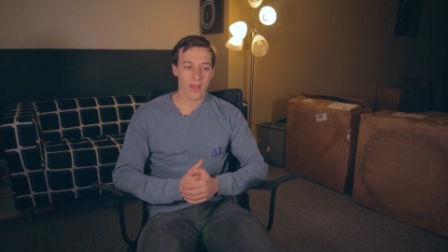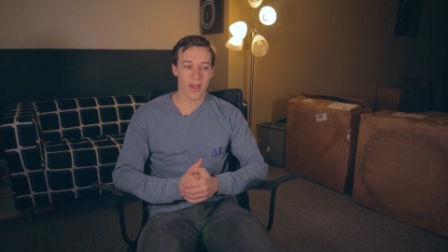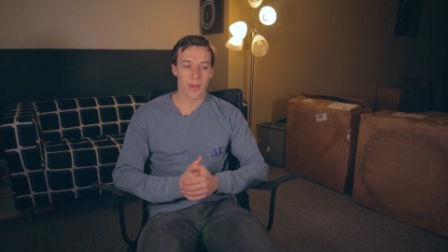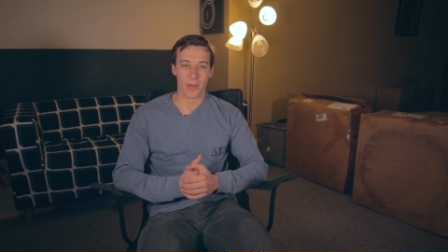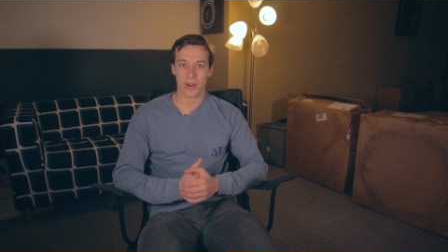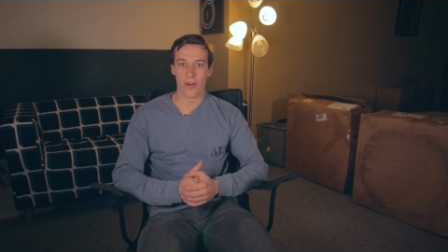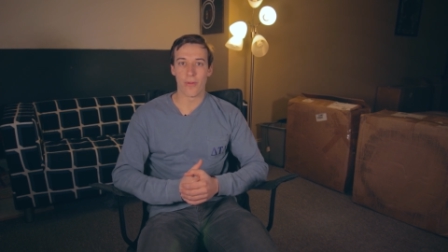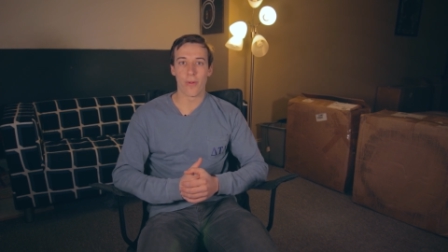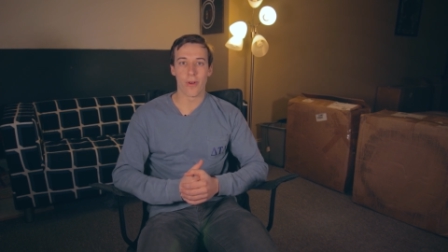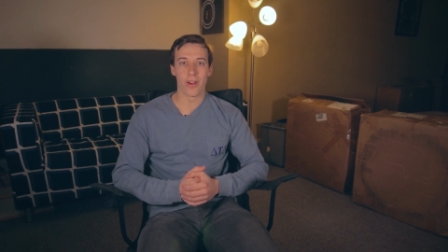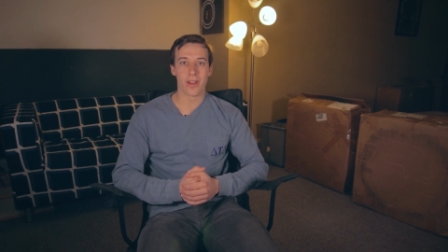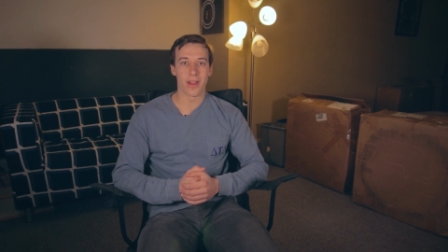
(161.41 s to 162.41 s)
I'm gonna go
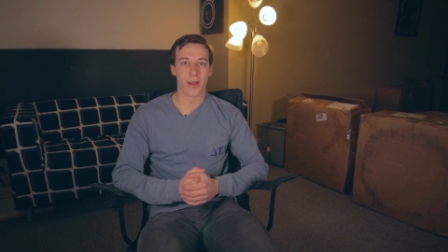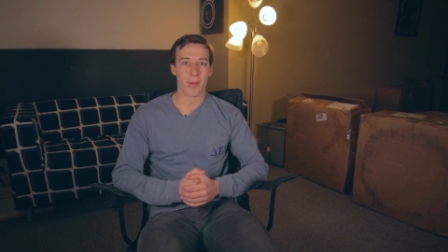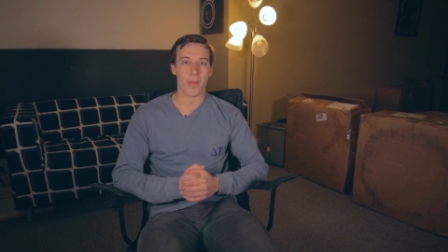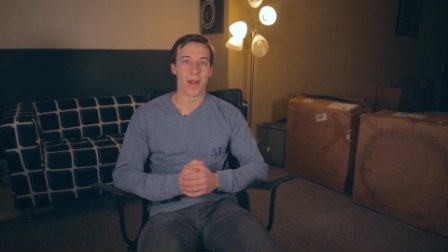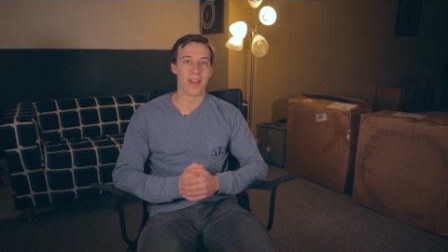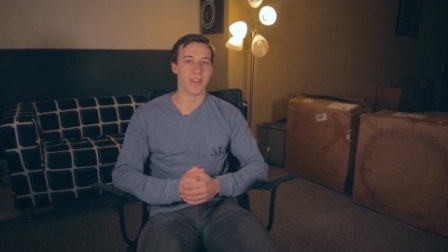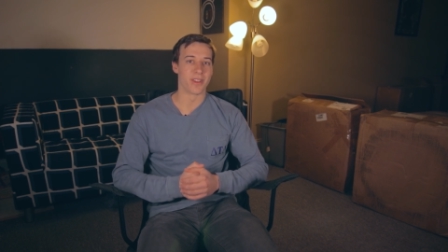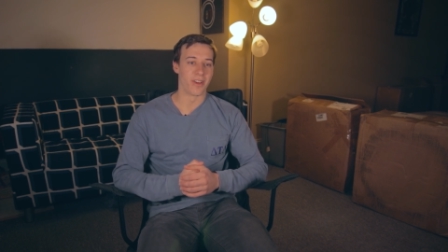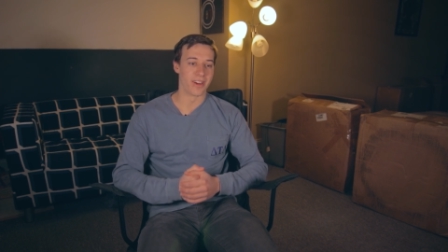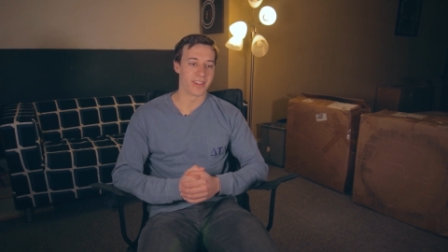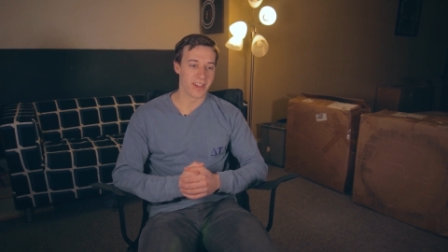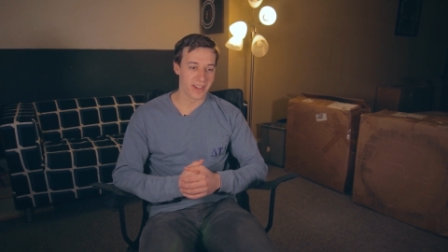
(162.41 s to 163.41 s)
for it. I'm gonna buy this
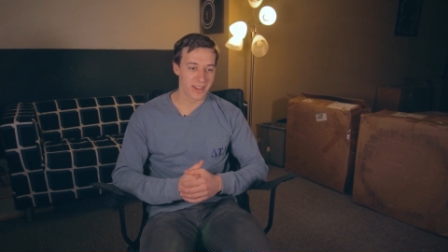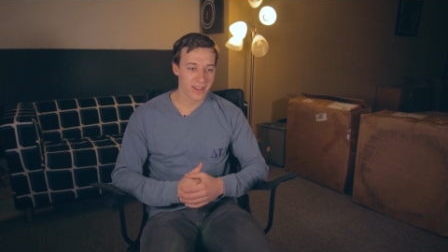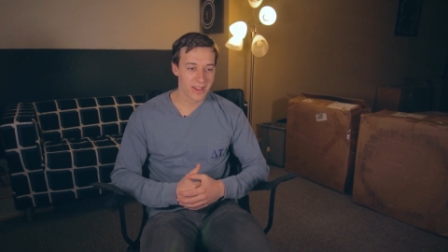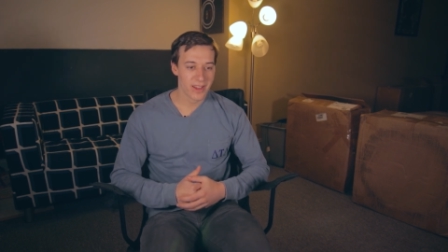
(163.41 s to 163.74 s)
RX8.